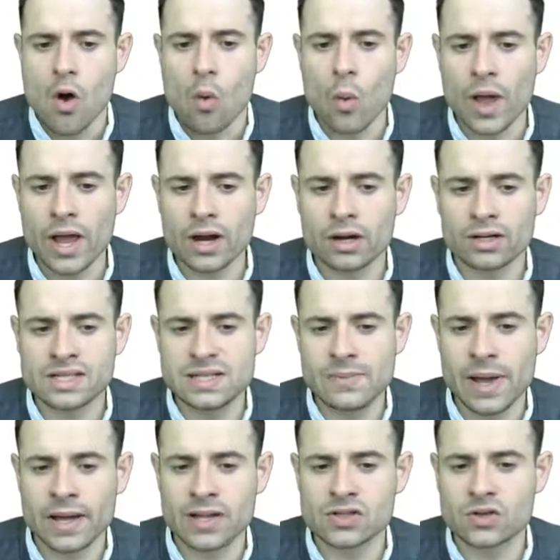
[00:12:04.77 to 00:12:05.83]
where
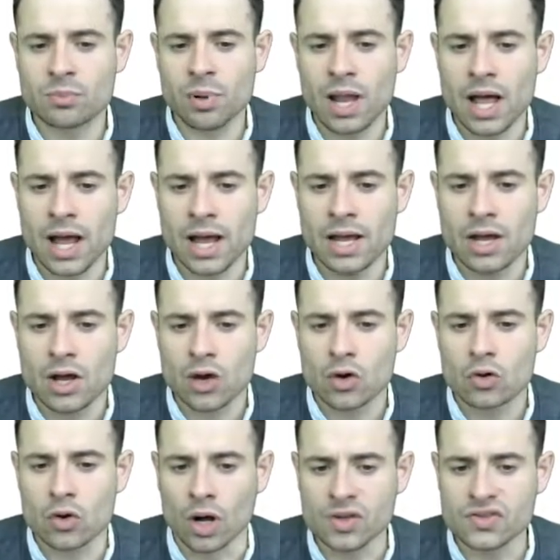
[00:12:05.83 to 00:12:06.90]
demand and supply
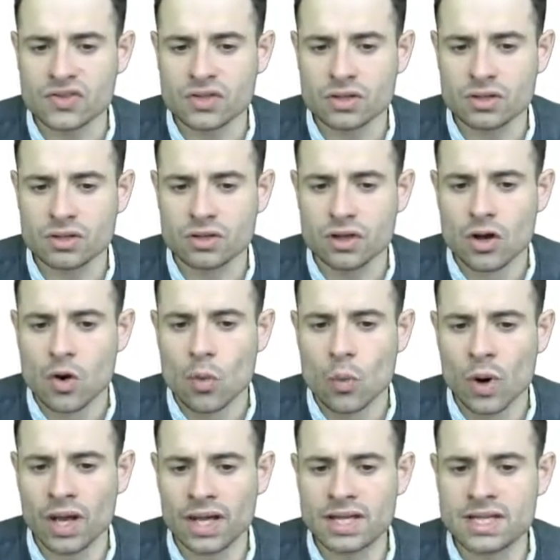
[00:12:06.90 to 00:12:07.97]
cross
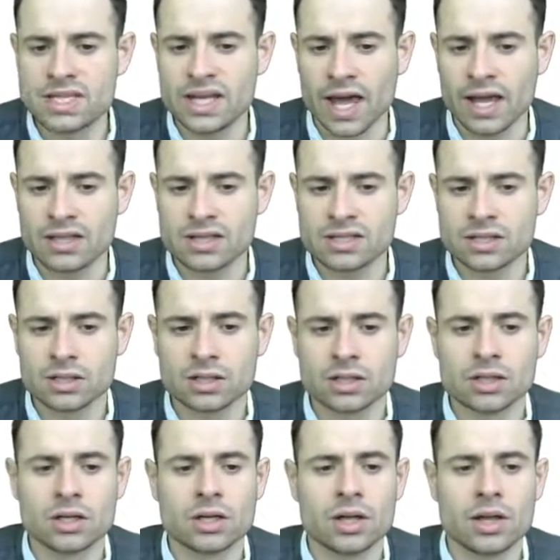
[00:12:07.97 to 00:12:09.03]
will indicate
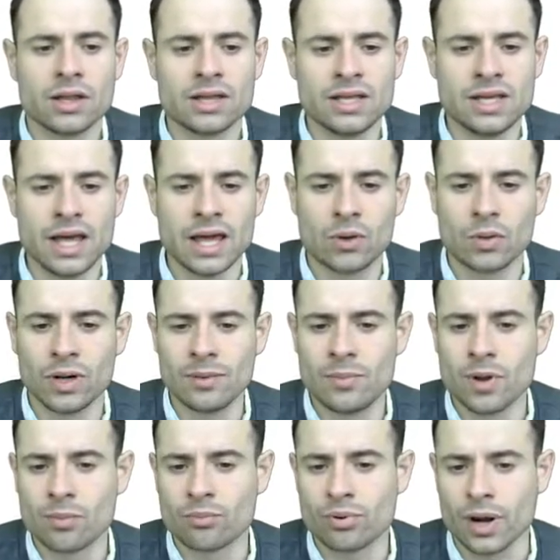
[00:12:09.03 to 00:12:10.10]
the
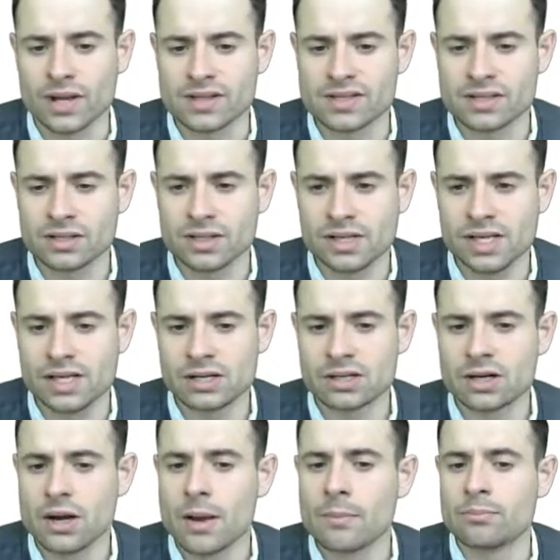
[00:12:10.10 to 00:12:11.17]
equilibrium price
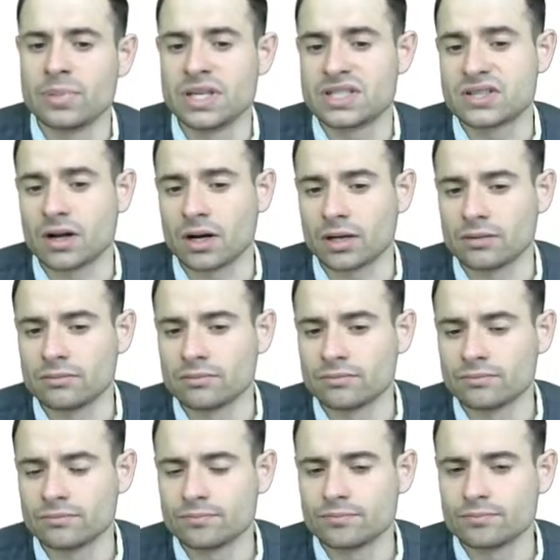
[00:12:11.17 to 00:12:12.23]
here, P star.
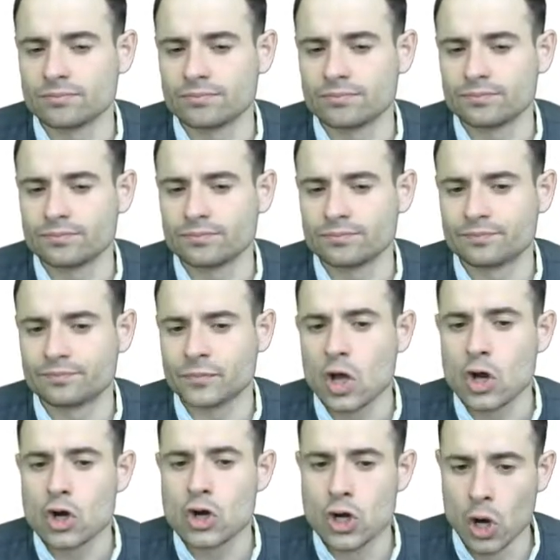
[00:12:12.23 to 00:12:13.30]

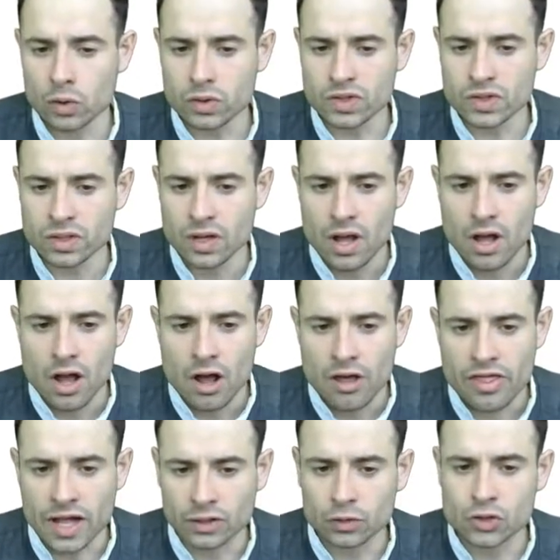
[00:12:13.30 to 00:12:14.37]
Note
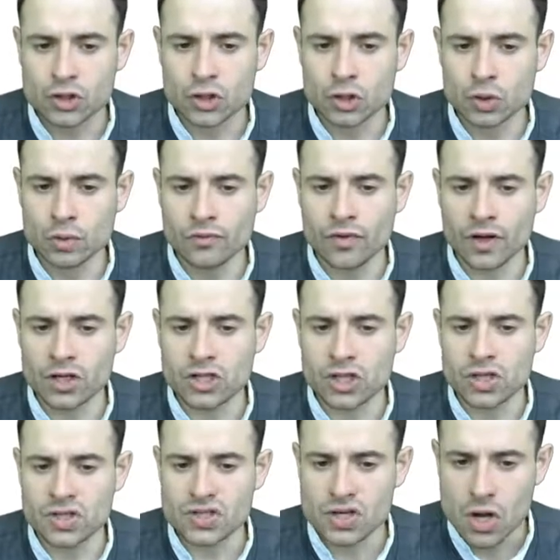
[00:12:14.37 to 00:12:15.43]
that those two
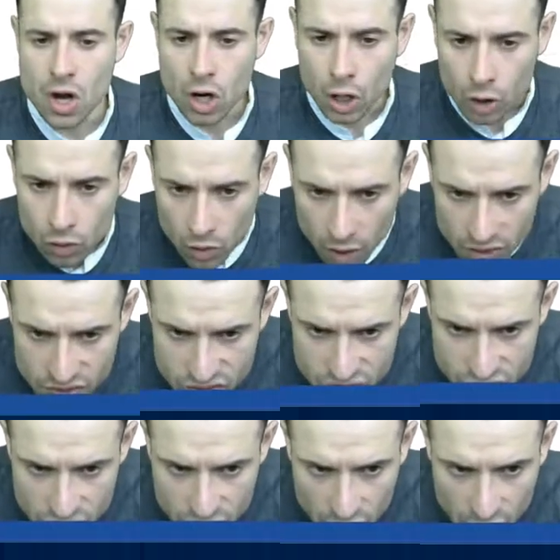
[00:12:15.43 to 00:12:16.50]
functions cross